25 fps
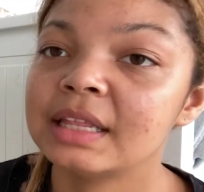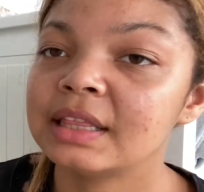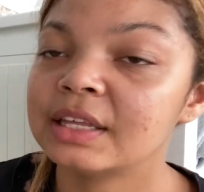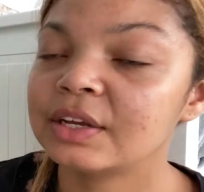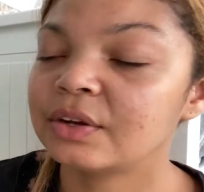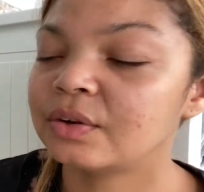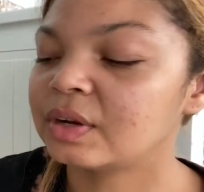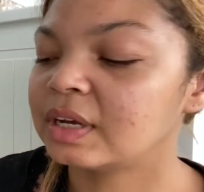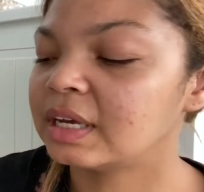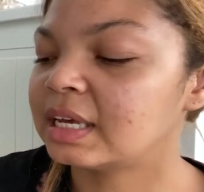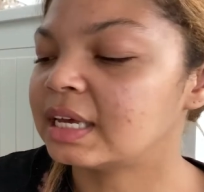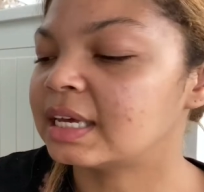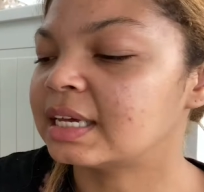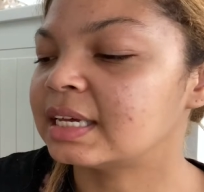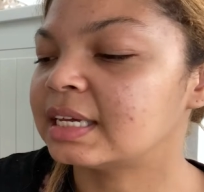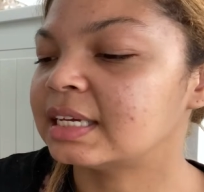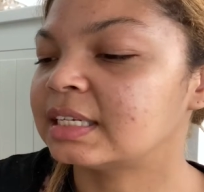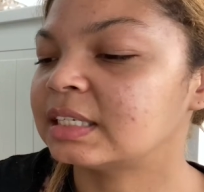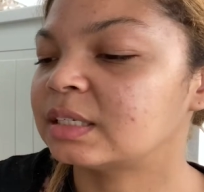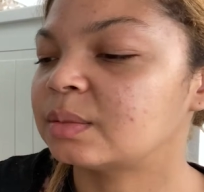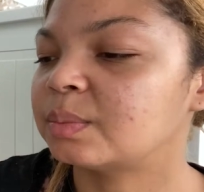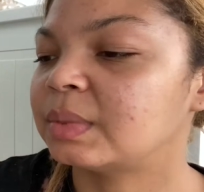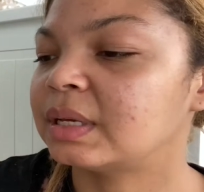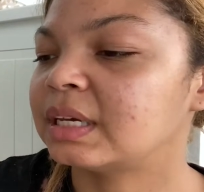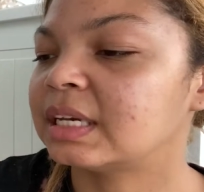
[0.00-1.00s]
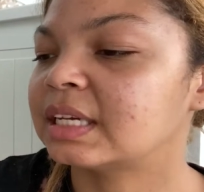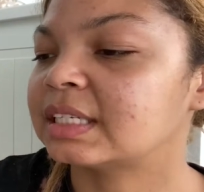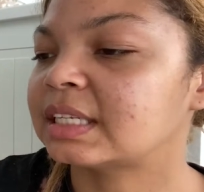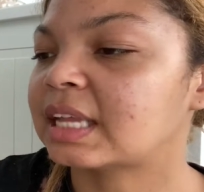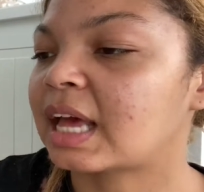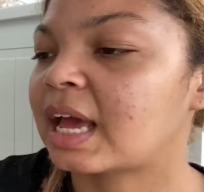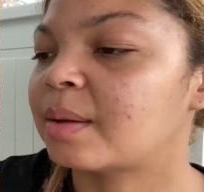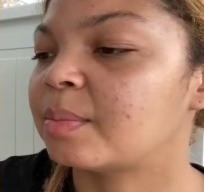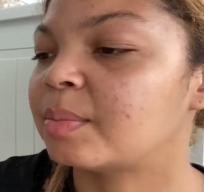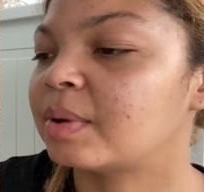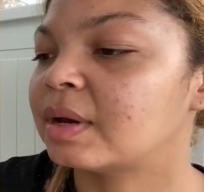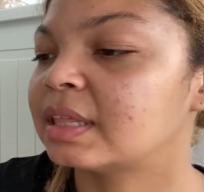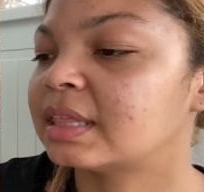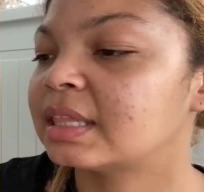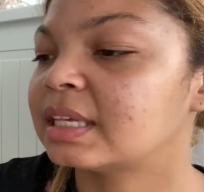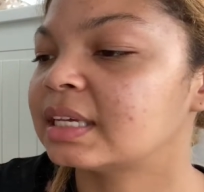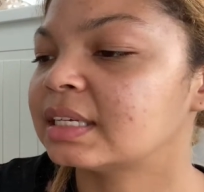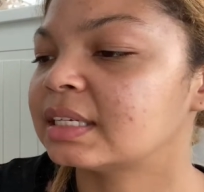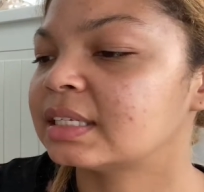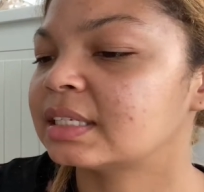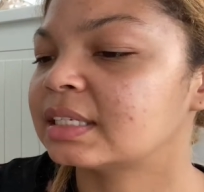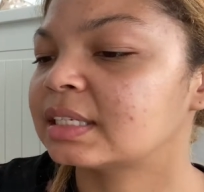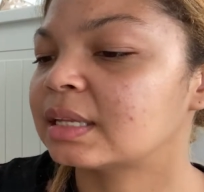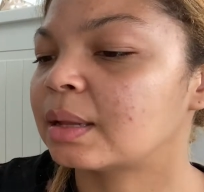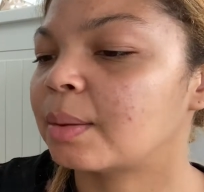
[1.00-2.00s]
theory is because I put
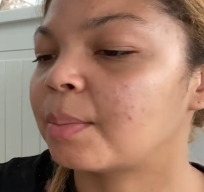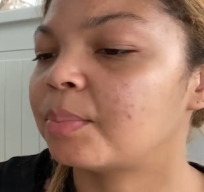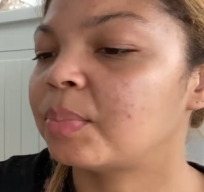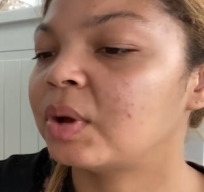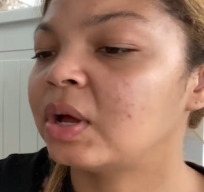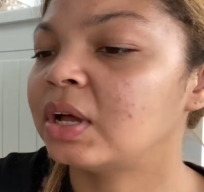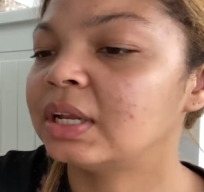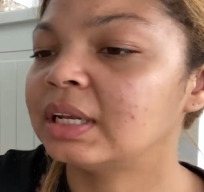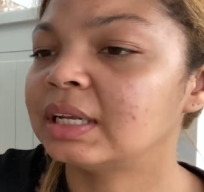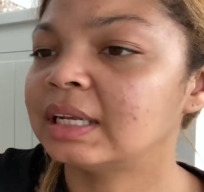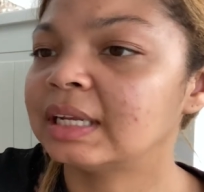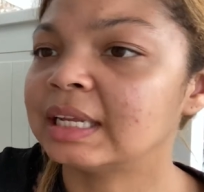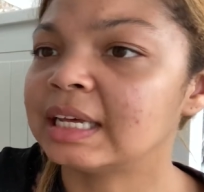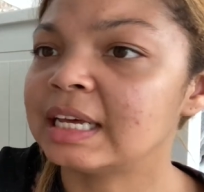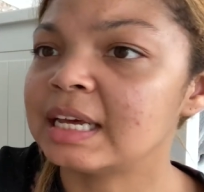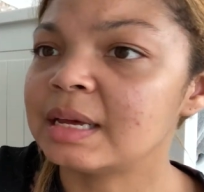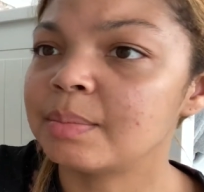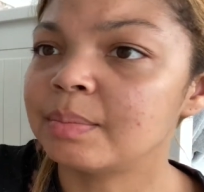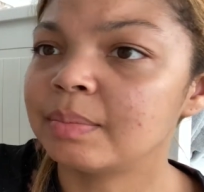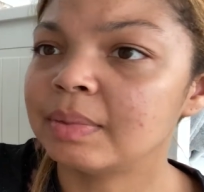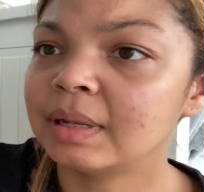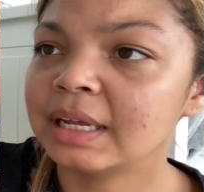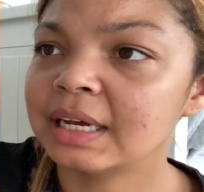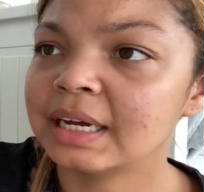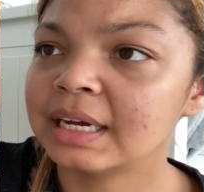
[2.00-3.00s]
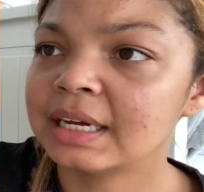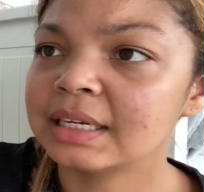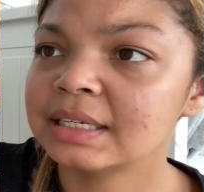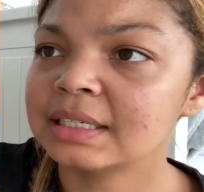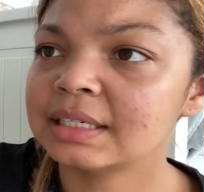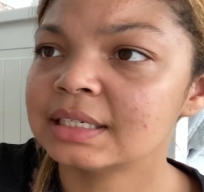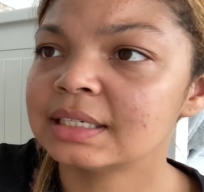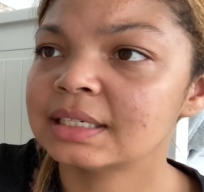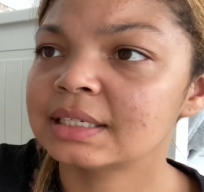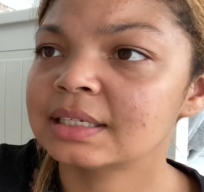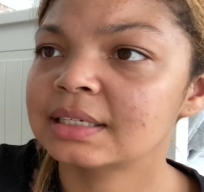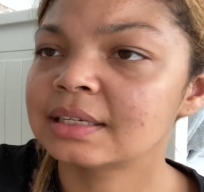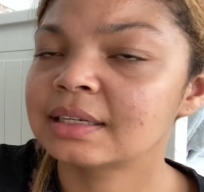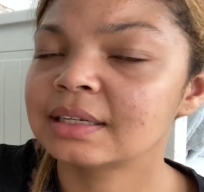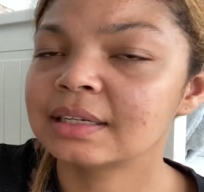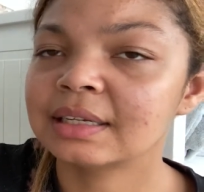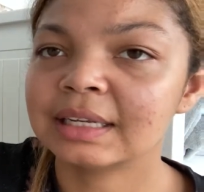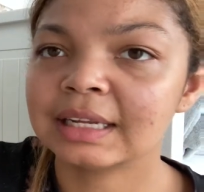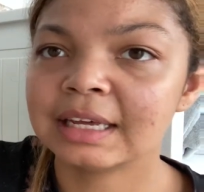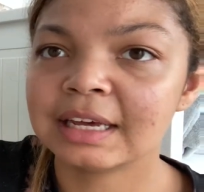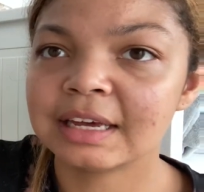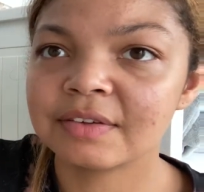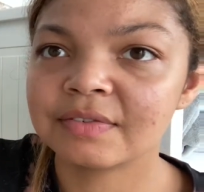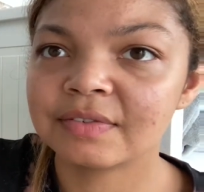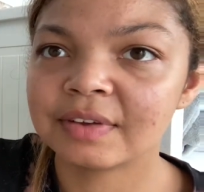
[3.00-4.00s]
this Pali plant
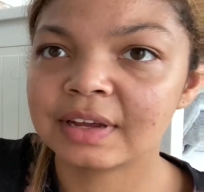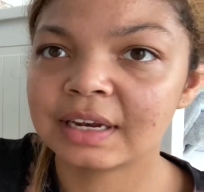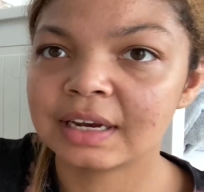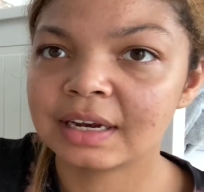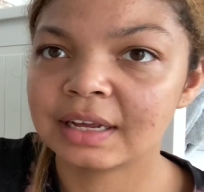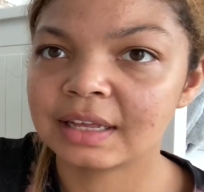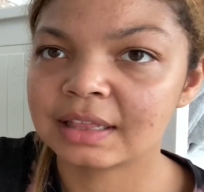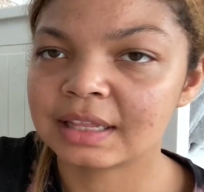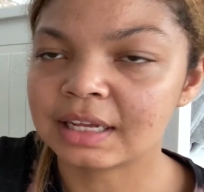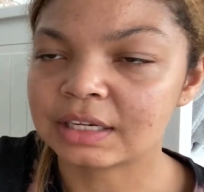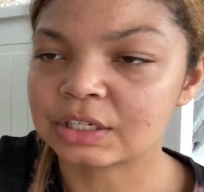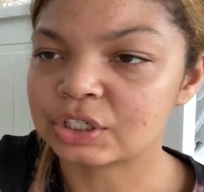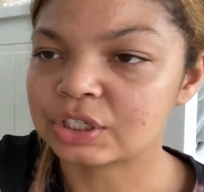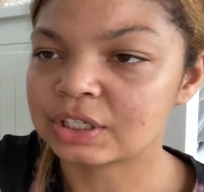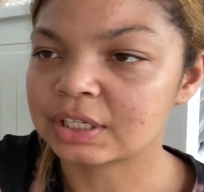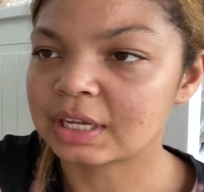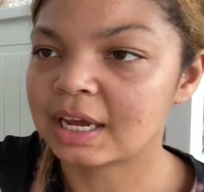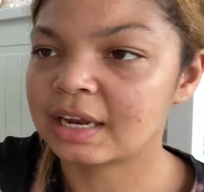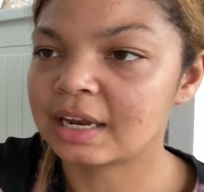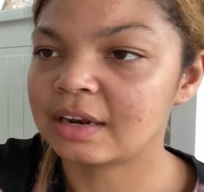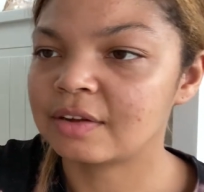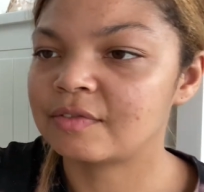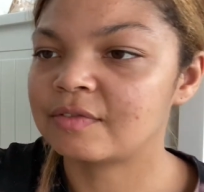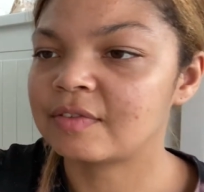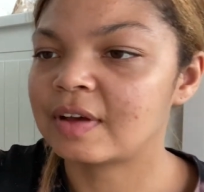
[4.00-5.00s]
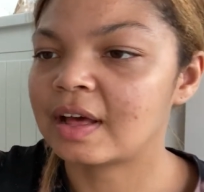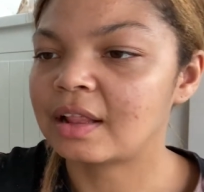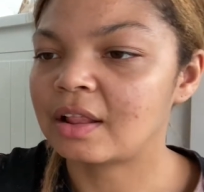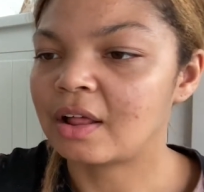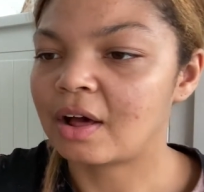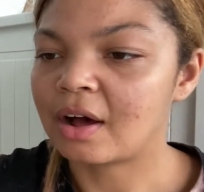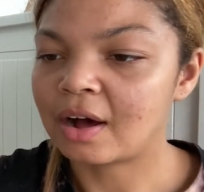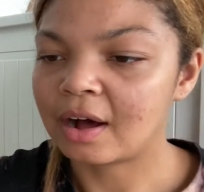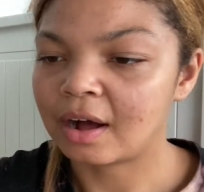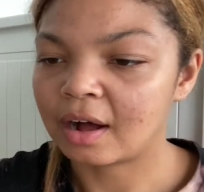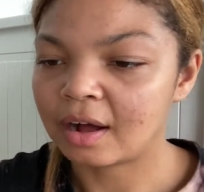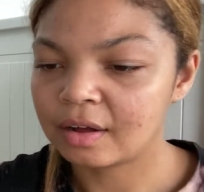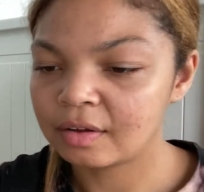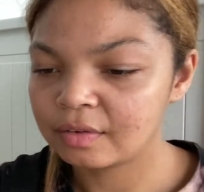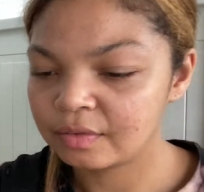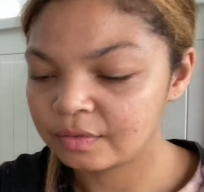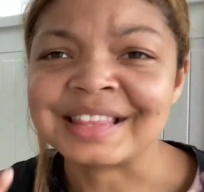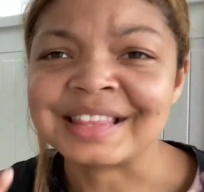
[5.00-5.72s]
leaf in it that just kind of fell off. I